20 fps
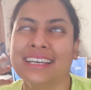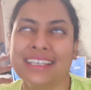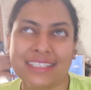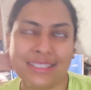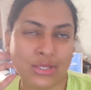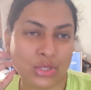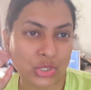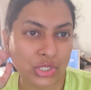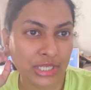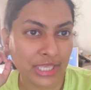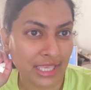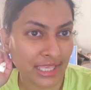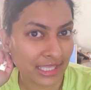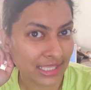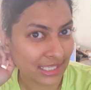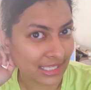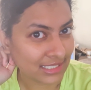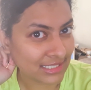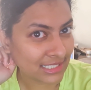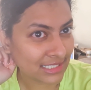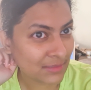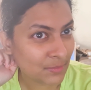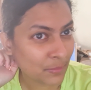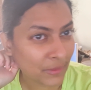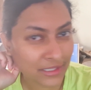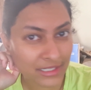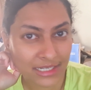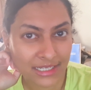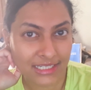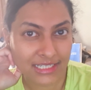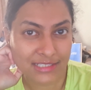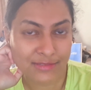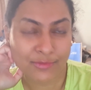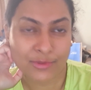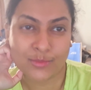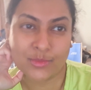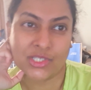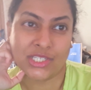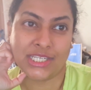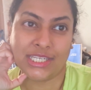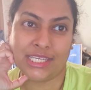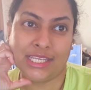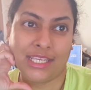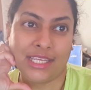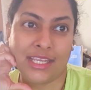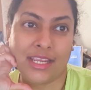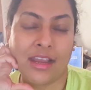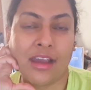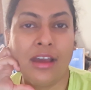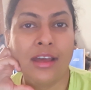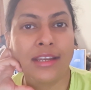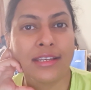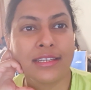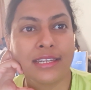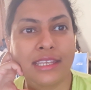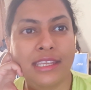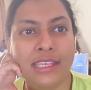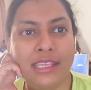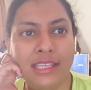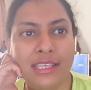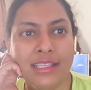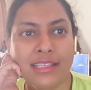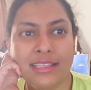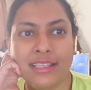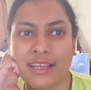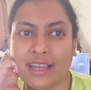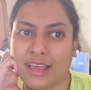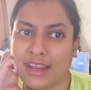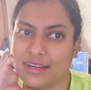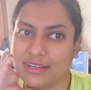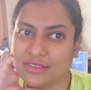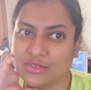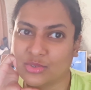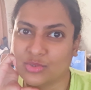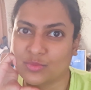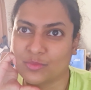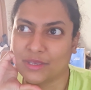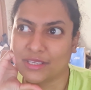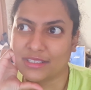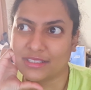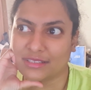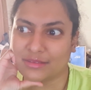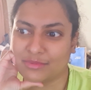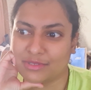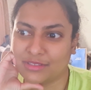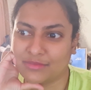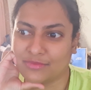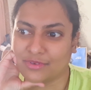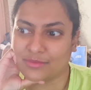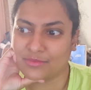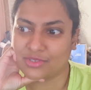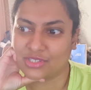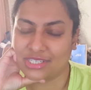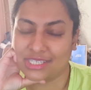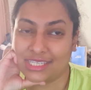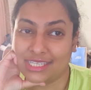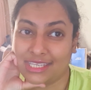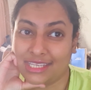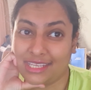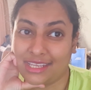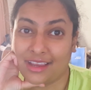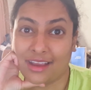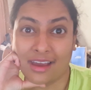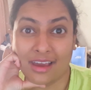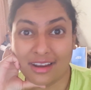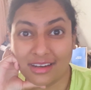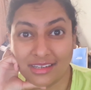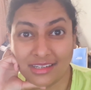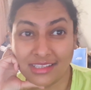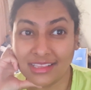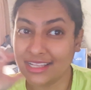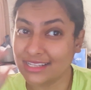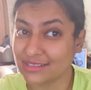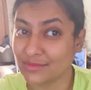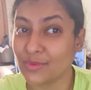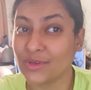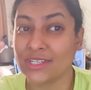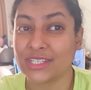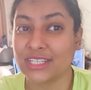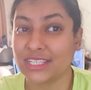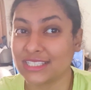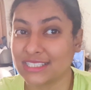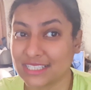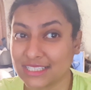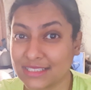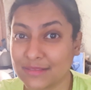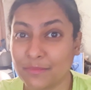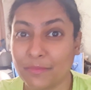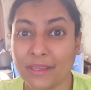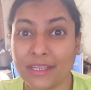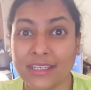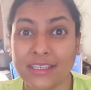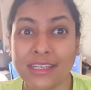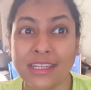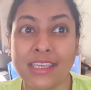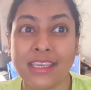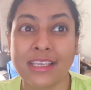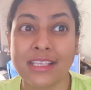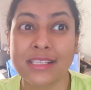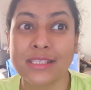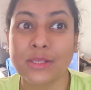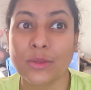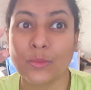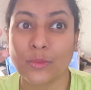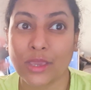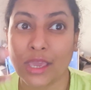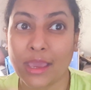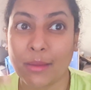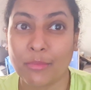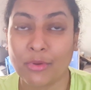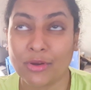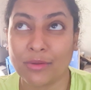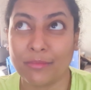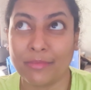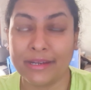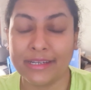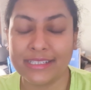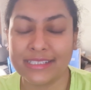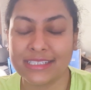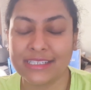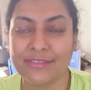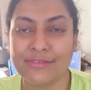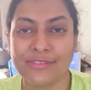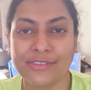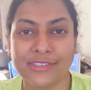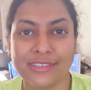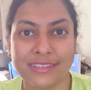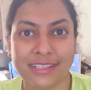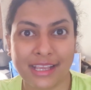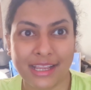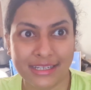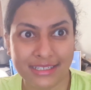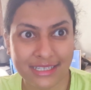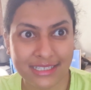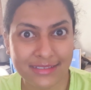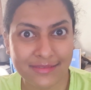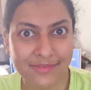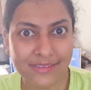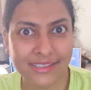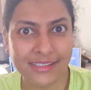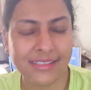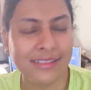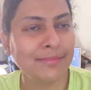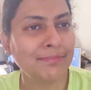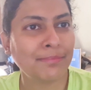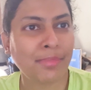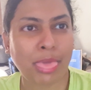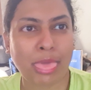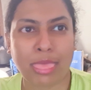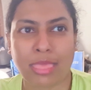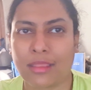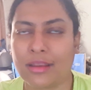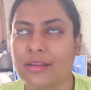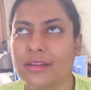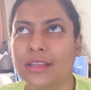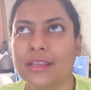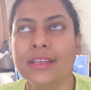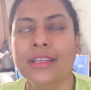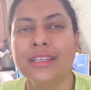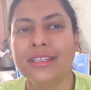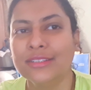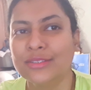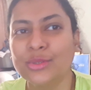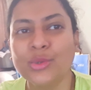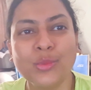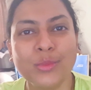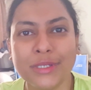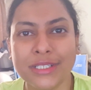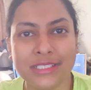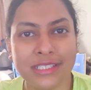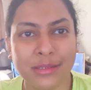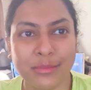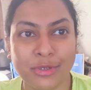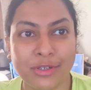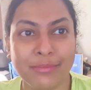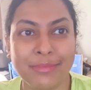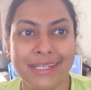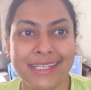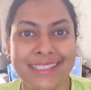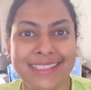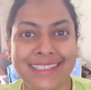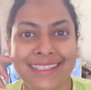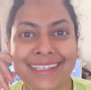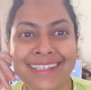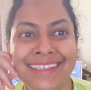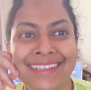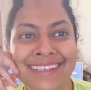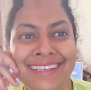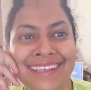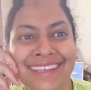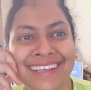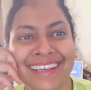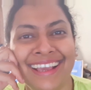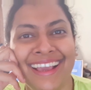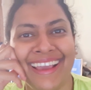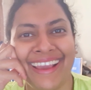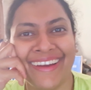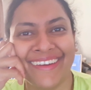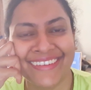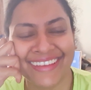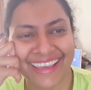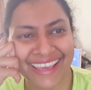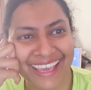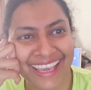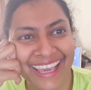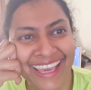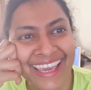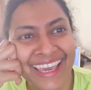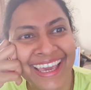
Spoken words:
So she is suspecting it is from GERD. The laryngospasm is from GERD. That's what she is suspecting. So I'm on medicine for that as well. 2 months I'm on medicine. Okay.